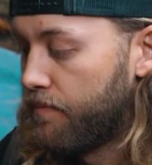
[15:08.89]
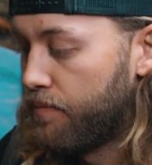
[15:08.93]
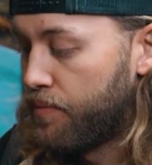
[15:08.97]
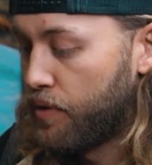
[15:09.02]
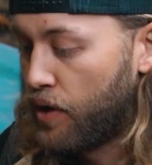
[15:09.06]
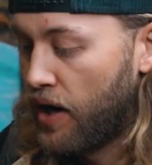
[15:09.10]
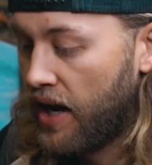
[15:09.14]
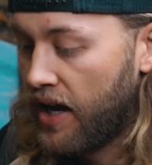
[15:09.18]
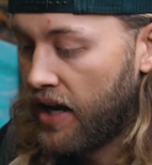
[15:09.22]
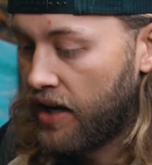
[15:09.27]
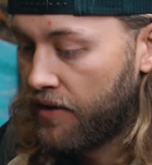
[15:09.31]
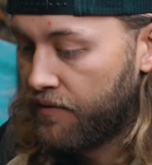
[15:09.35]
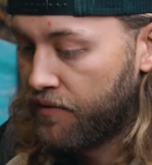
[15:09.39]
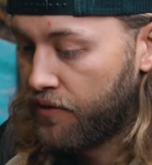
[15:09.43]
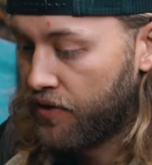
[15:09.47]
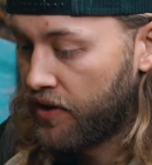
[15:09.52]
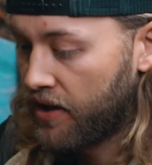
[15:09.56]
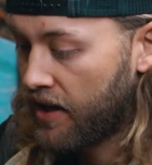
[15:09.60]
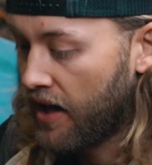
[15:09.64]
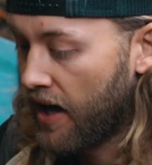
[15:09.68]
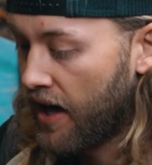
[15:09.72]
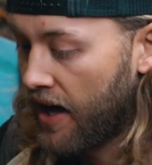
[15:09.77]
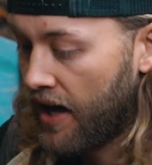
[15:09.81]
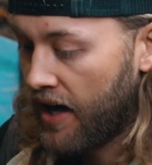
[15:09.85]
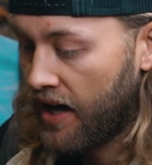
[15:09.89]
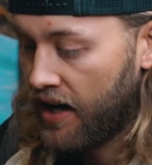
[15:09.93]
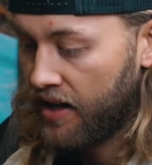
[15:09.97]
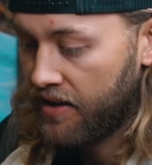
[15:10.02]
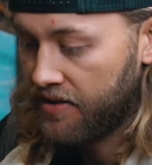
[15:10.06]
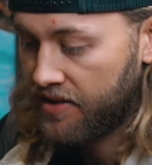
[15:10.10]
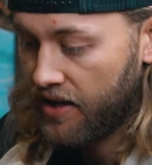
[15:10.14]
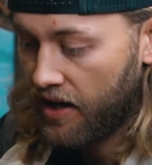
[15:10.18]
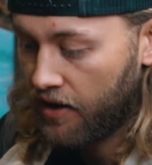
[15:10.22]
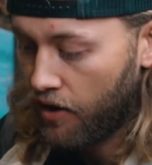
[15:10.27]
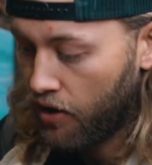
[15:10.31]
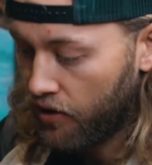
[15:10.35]
praying for the
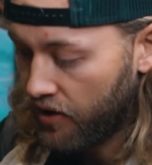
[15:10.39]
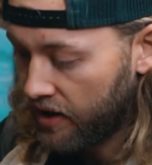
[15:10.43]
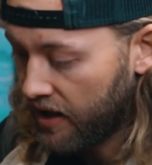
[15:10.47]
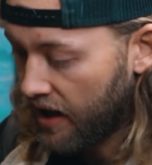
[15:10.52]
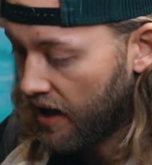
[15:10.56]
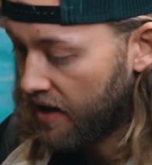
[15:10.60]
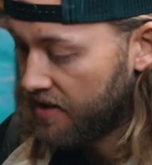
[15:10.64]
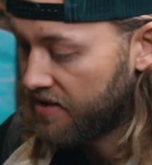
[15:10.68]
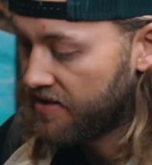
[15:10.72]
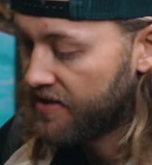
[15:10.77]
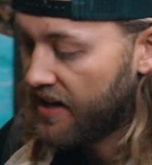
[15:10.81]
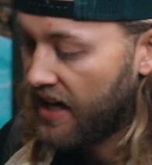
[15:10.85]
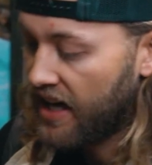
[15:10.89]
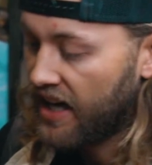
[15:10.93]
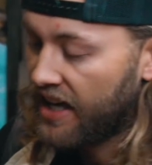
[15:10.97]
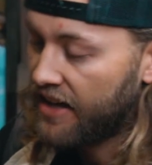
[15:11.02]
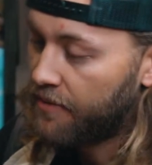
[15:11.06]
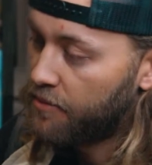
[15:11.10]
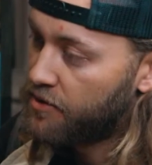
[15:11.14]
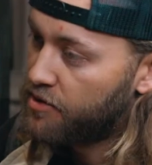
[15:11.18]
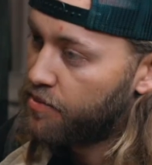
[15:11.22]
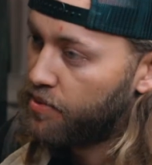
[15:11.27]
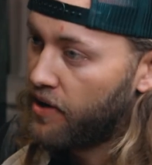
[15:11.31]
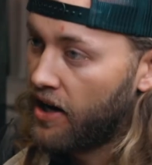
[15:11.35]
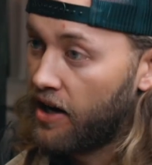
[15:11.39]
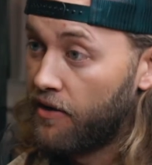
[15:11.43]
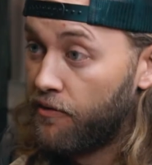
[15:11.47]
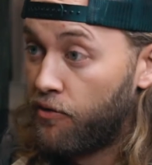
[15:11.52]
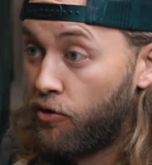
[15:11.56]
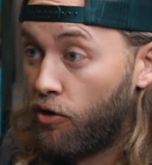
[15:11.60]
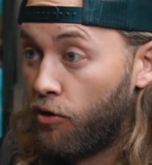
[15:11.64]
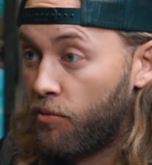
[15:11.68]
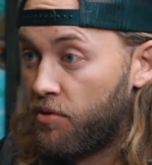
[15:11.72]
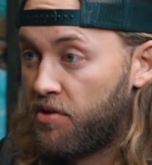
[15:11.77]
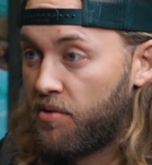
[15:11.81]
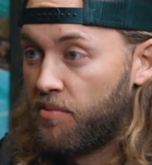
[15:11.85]
guys. I had all the guys' names, praying
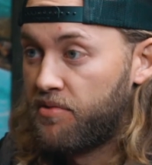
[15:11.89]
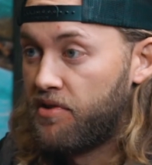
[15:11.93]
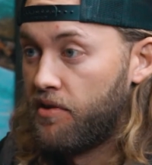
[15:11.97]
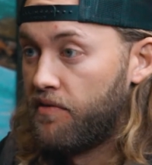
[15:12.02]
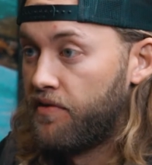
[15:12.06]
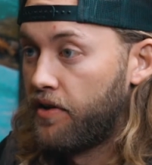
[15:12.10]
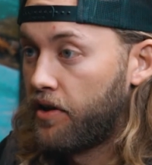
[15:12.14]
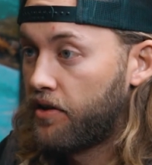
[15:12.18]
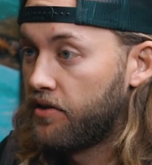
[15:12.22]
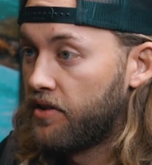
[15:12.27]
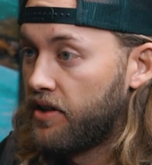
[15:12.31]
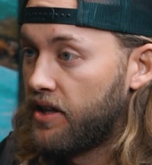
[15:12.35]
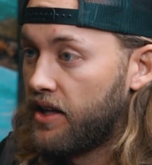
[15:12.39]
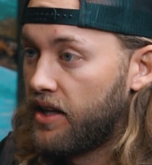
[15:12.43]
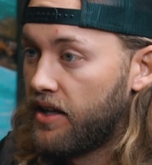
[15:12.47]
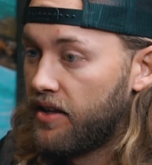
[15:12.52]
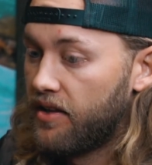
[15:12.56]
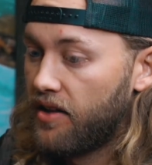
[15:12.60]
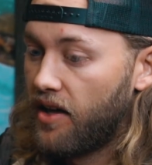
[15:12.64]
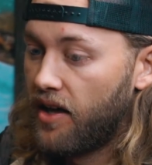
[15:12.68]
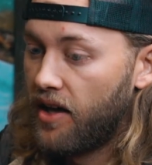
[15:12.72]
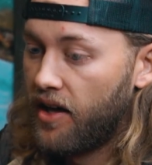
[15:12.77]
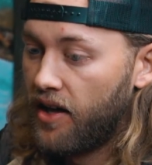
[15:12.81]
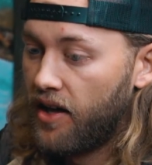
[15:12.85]
for them specifically.